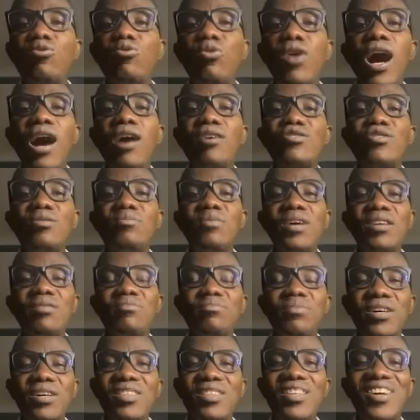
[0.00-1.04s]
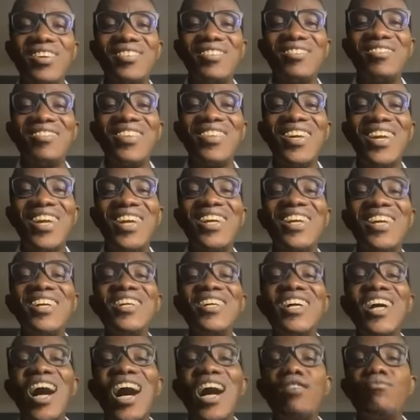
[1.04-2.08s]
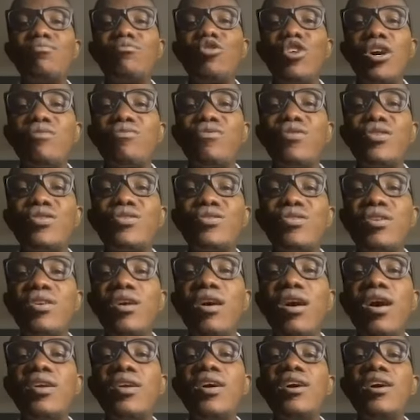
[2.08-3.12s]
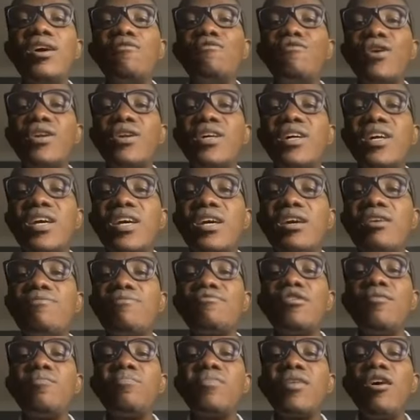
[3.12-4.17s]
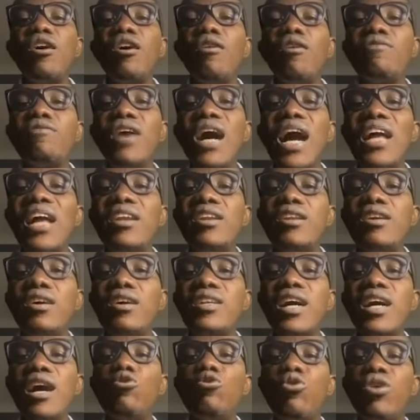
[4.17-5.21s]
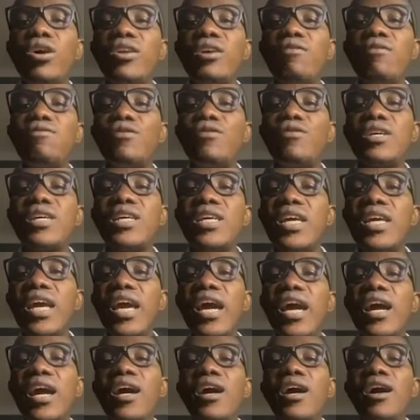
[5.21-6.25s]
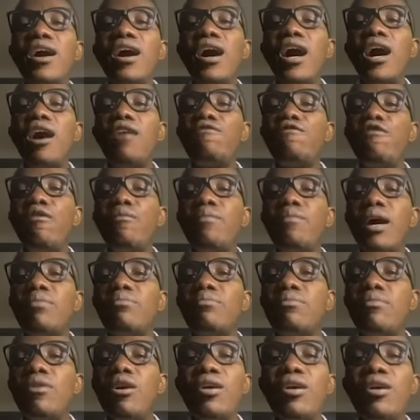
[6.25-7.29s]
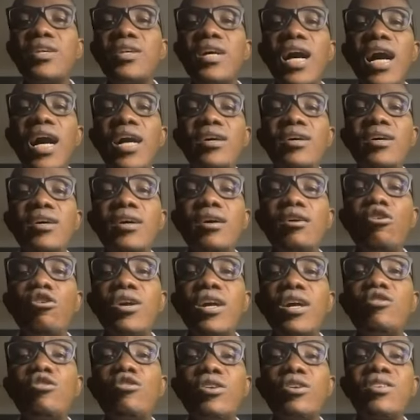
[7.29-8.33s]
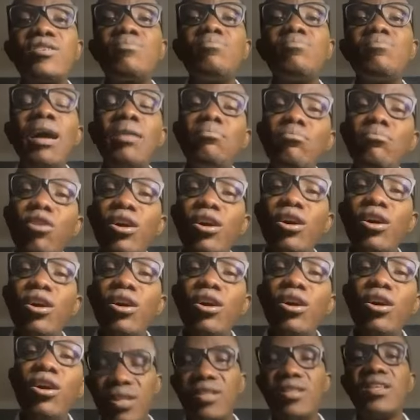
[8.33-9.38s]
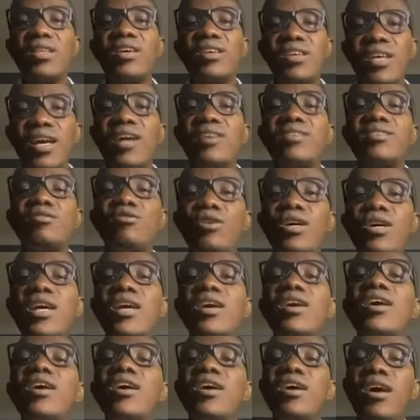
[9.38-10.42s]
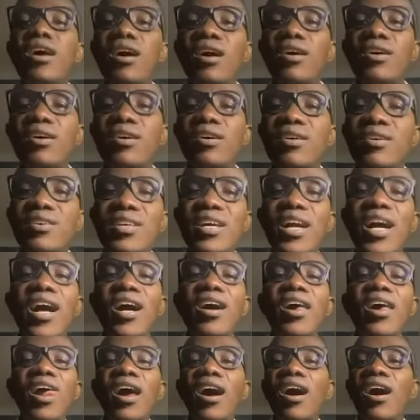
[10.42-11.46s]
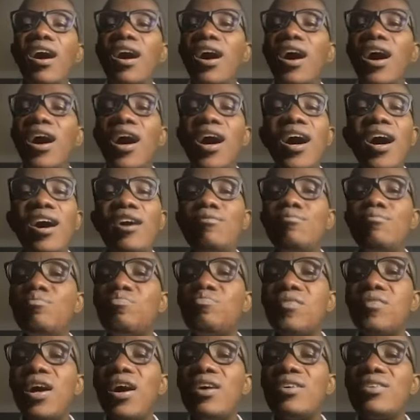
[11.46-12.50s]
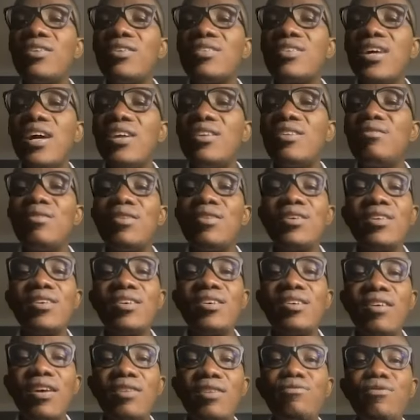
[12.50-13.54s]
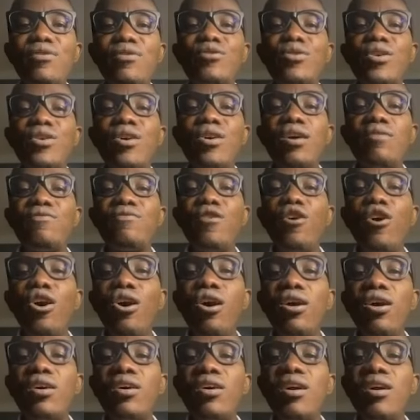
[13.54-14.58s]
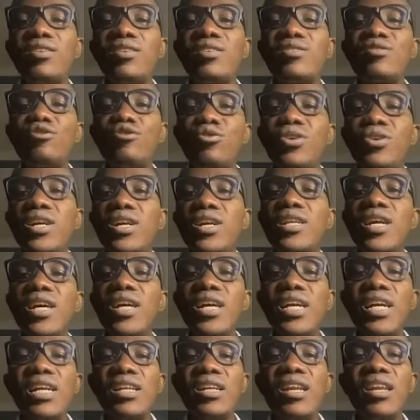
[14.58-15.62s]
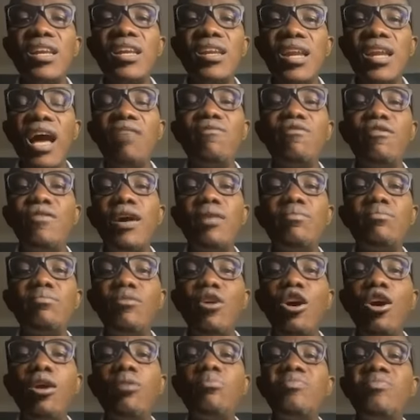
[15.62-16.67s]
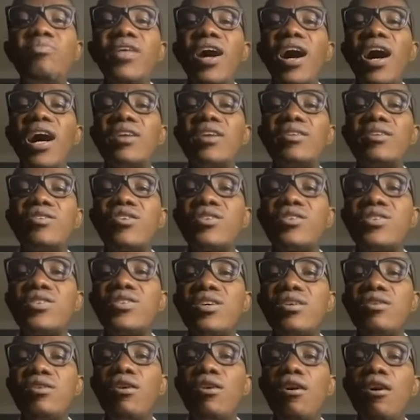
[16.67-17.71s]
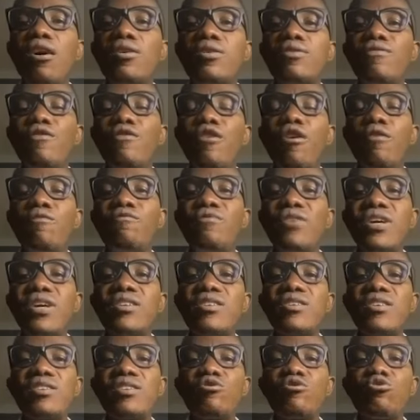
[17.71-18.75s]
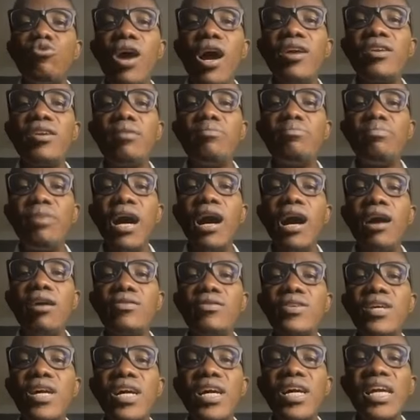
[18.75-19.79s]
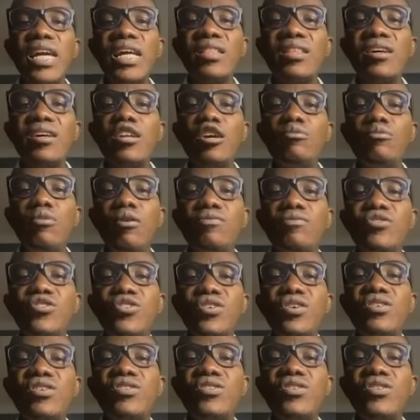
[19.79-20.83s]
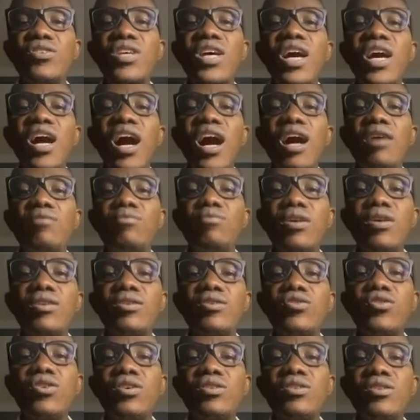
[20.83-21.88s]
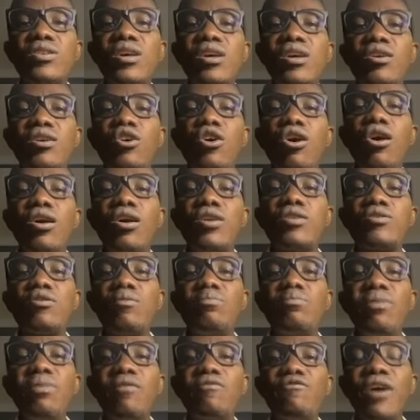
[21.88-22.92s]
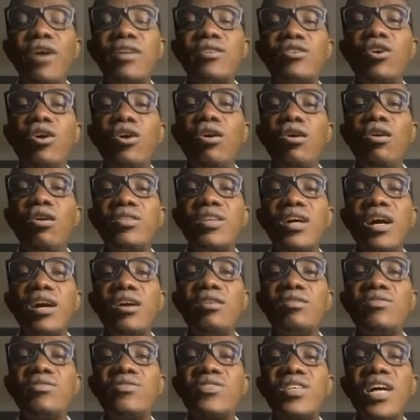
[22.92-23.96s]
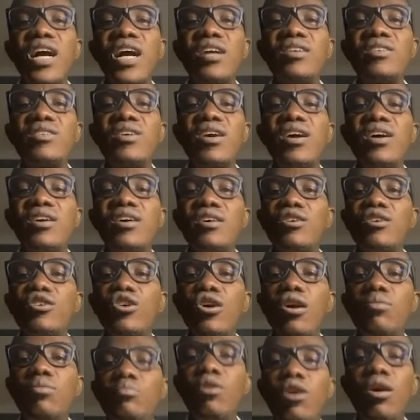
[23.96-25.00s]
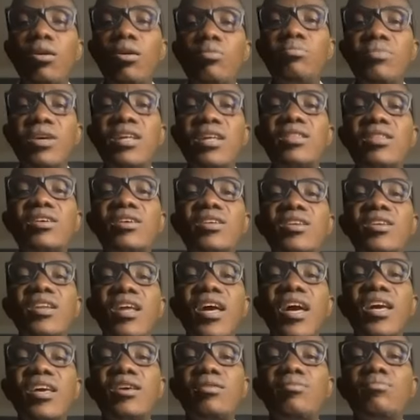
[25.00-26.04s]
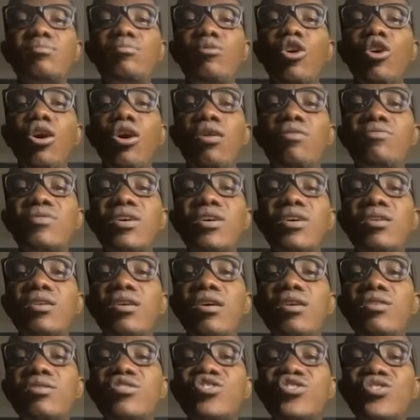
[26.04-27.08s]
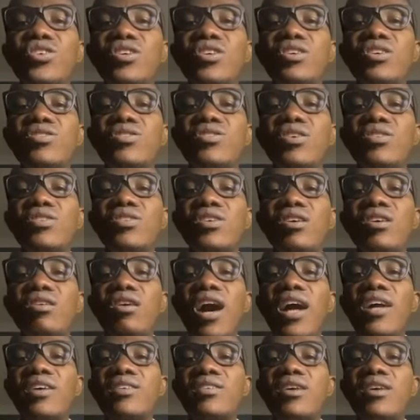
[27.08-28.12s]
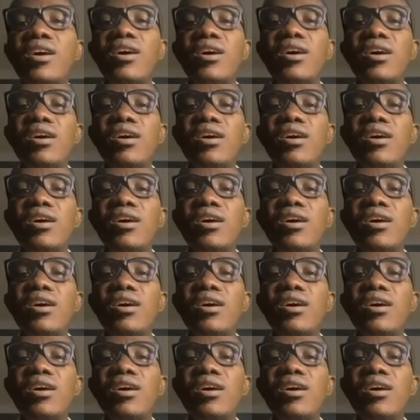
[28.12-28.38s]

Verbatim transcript: Wow, so many birthdays today. I'm grateful to God for the gift of another wonderful year uh, for my mother. Okay, no, it's my mother's birthday. Yes, okay. Uh, yeah, uh, um, uh, said uh, grateful to God for all God is doing in the life of our mom. I'm trusting God for victories roundabout in the name of Jesus and we trust God to perfect all that concerns your mom in the name of the Lord Jesus Christ.